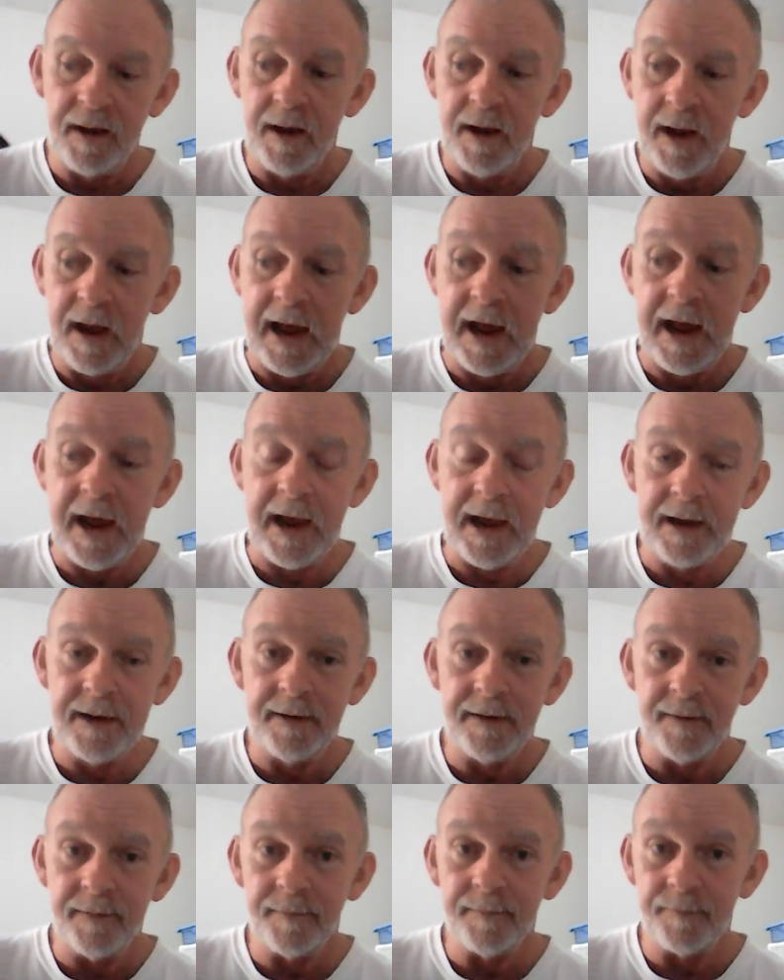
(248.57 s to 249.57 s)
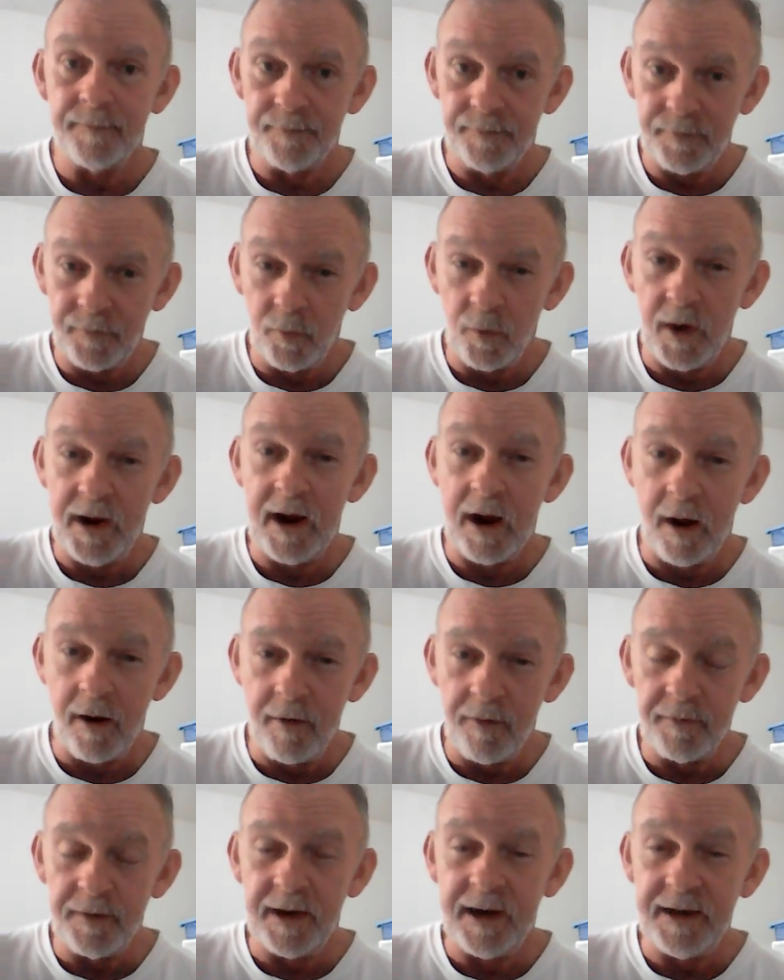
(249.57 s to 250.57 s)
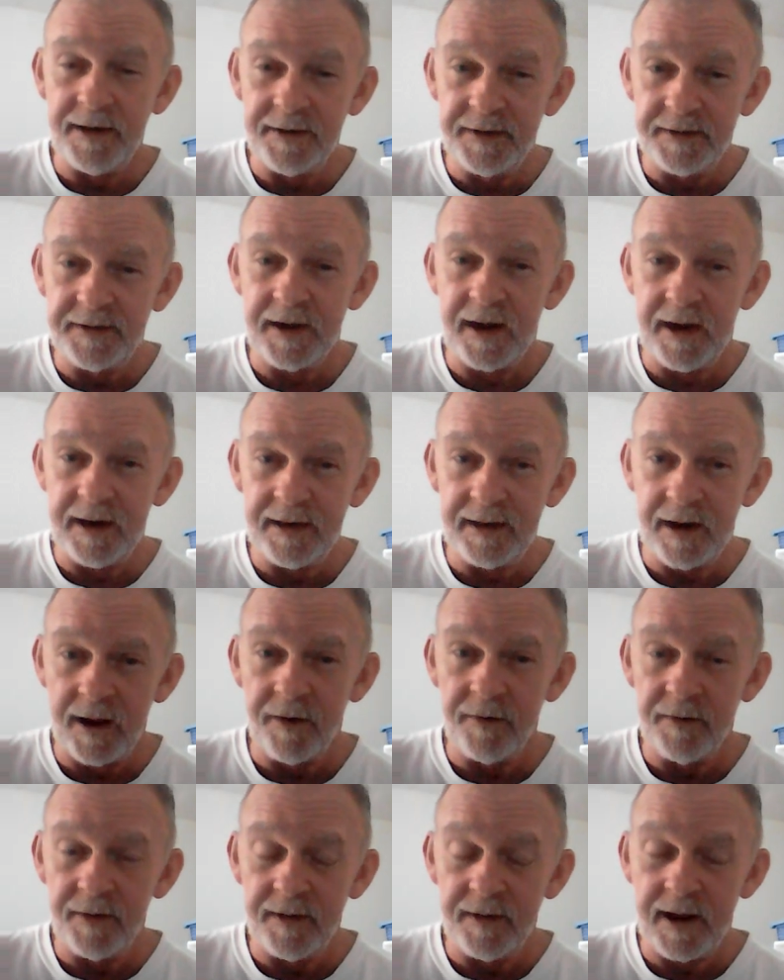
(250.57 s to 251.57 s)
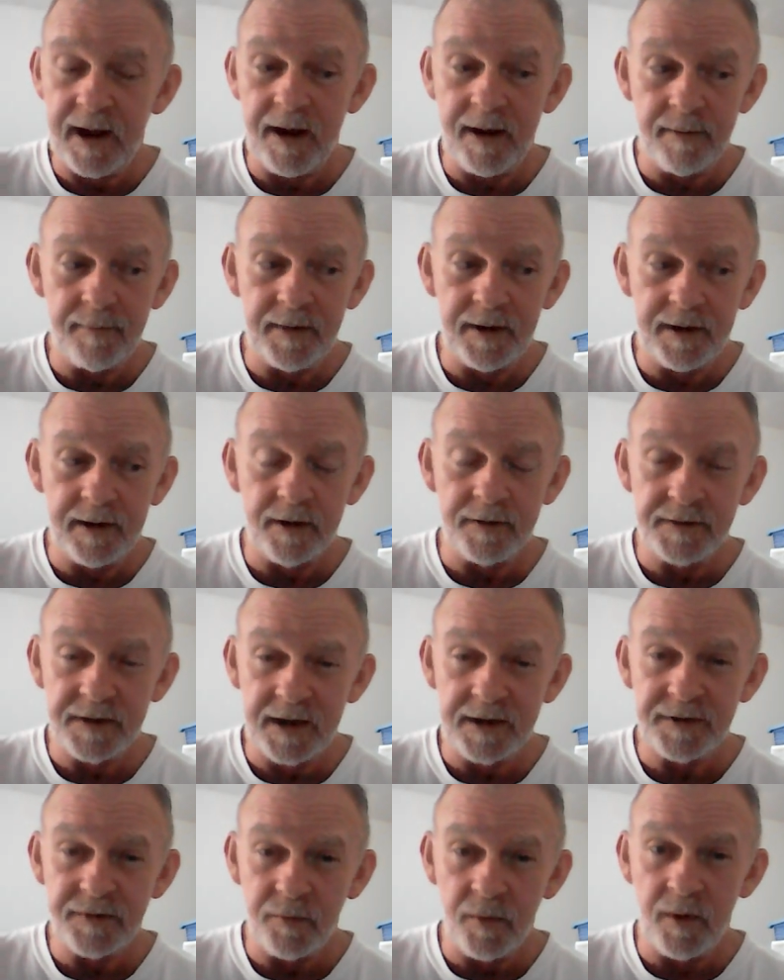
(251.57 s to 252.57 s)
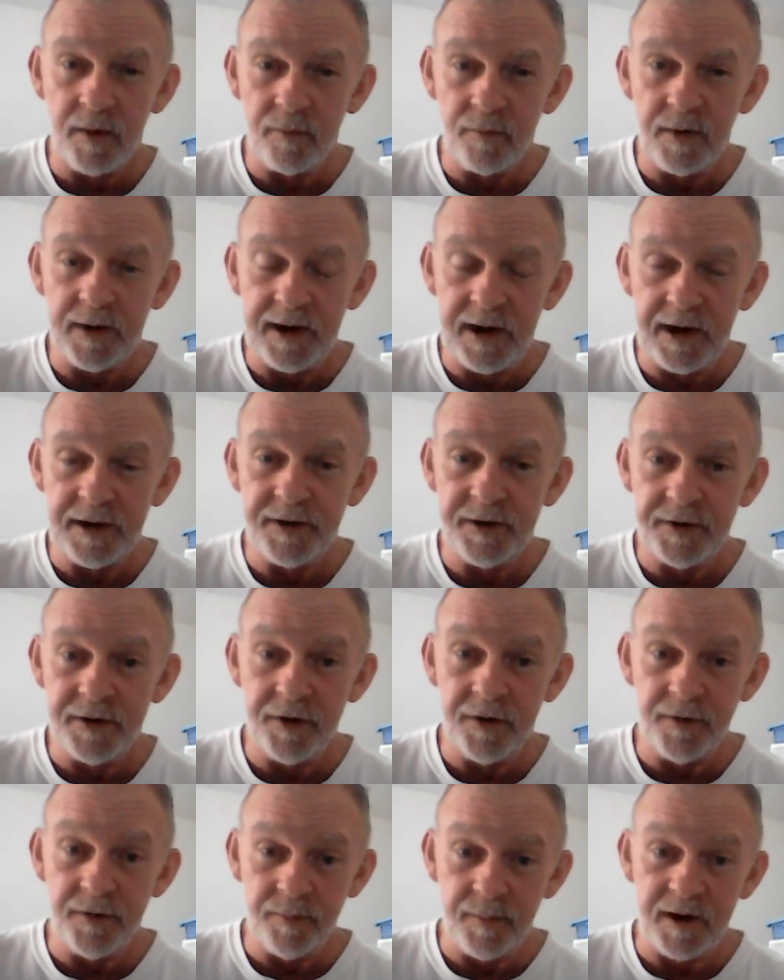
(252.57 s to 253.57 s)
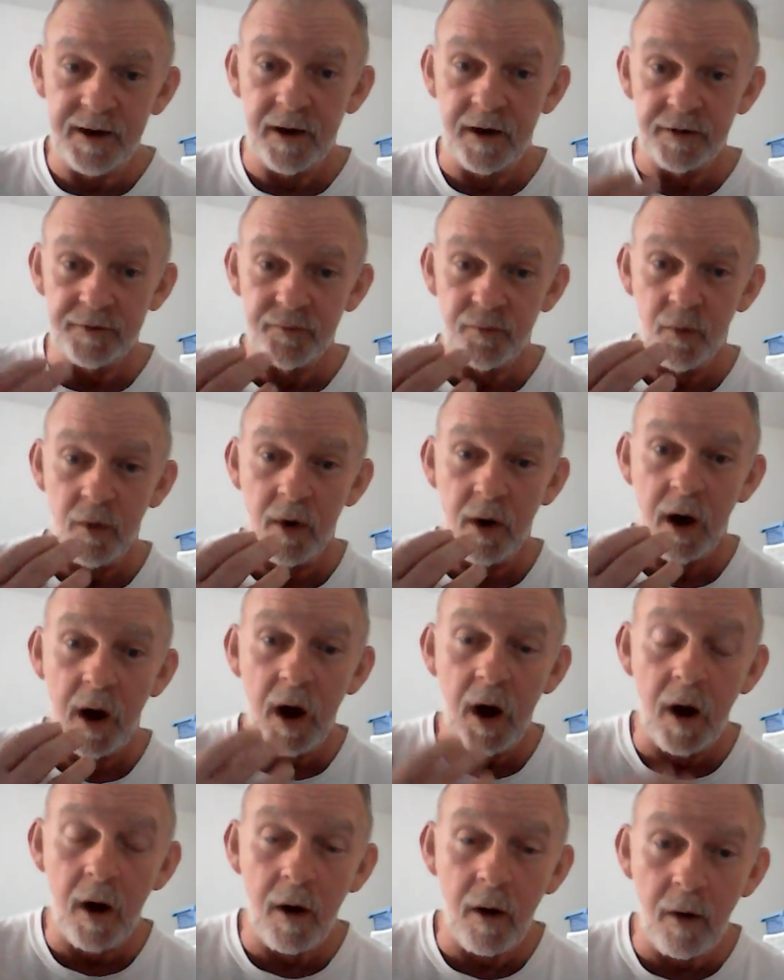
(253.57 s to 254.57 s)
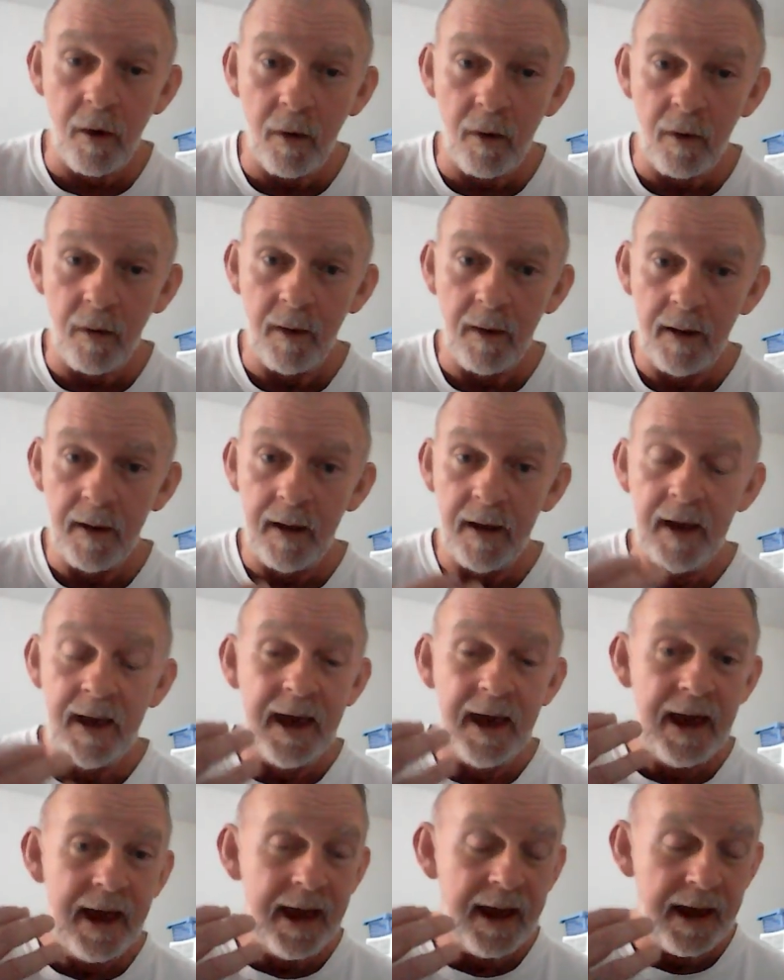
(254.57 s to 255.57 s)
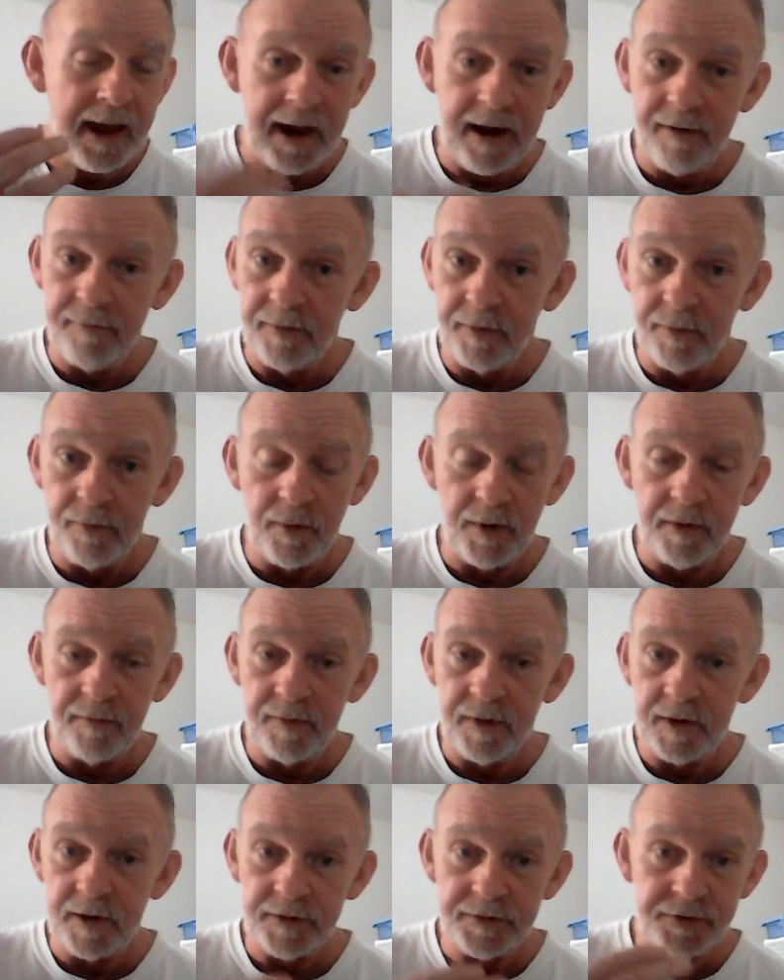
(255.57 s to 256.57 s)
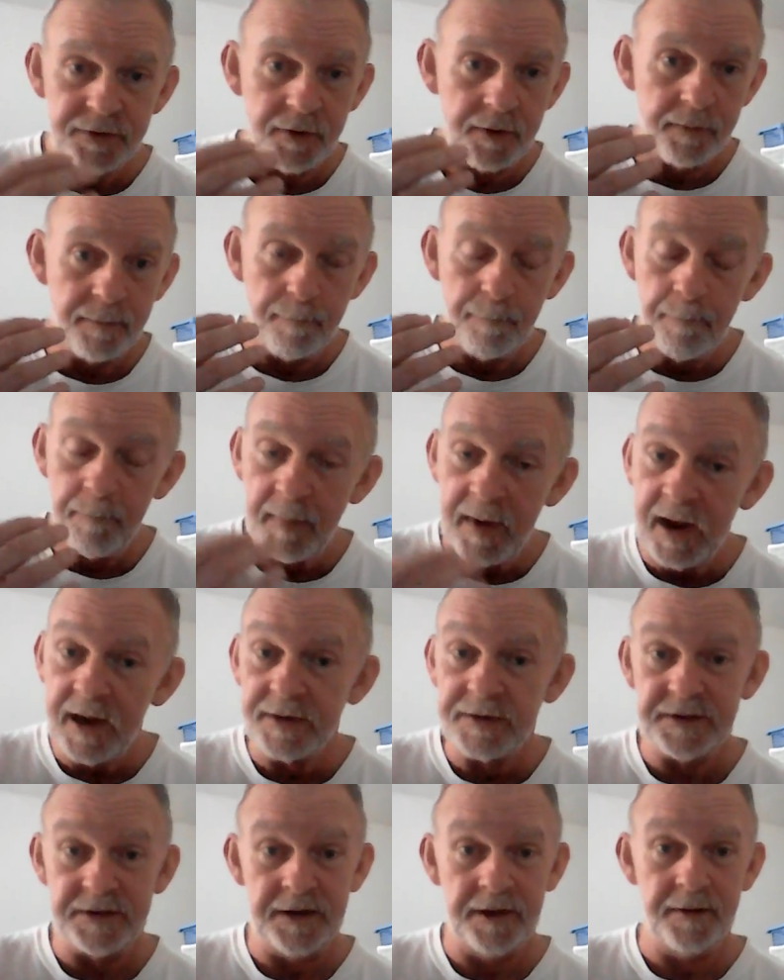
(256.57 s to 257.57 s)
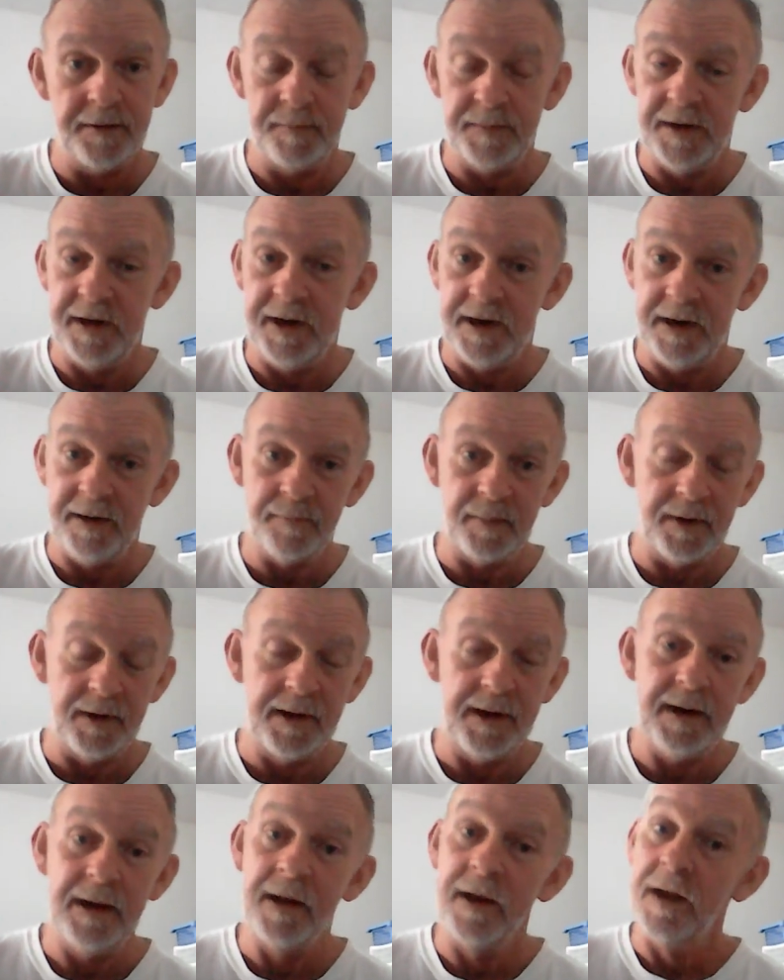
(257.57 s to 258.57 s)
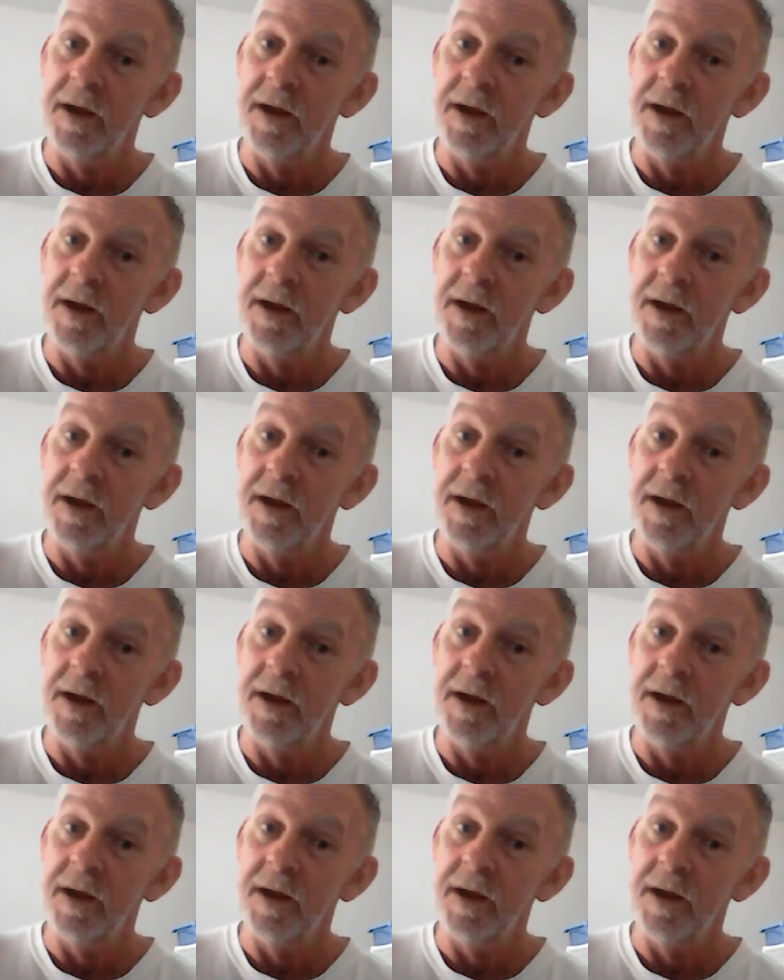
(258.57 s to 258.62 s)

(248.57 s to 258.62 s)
And we all need to take note of that, because that's what we need to do, because we're all, every one of us, are messed up deeply.